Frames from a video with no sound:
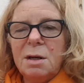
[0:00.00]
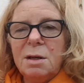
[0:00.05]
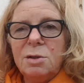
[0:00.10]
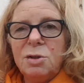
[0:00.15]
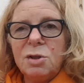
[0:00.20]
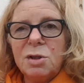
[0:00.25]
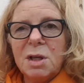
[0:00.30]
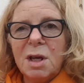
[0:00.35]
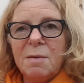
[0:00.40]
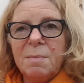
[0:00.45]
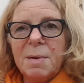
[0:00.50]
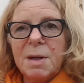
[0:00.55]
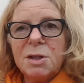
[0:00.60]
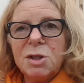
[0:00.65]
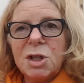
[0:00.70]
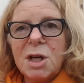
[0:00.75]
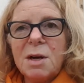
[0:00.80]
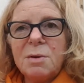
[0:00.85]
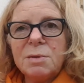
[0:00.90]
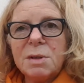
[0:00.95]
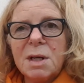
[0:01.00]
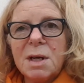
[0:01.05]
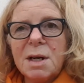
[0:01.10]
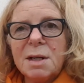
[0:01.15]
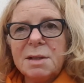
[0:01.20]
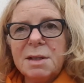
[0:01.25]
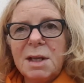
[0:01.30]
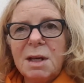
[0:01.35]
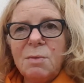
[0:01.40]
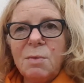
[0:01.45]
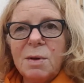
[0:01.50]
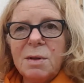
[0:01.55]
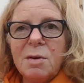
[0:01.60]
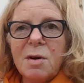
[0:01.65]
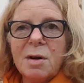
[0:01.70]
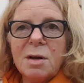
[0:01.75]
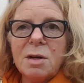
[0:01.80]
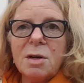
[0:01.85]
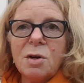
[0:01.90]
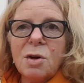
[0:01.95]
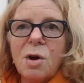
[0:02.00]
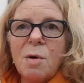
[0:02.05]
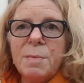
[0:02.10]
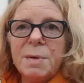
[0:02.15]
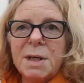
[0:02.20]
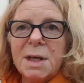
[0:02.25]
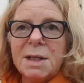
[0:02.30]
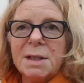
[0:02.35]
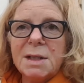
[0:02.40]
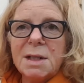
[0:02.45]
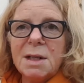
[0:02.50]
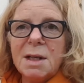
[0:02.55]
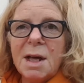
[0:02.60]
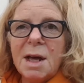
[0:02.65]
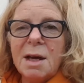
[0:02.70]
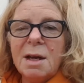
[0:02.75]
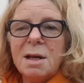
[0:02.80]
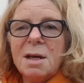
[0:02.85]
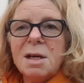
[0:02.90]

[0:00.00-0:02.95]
just give me a shout and I'll see whether I can accommodate in there.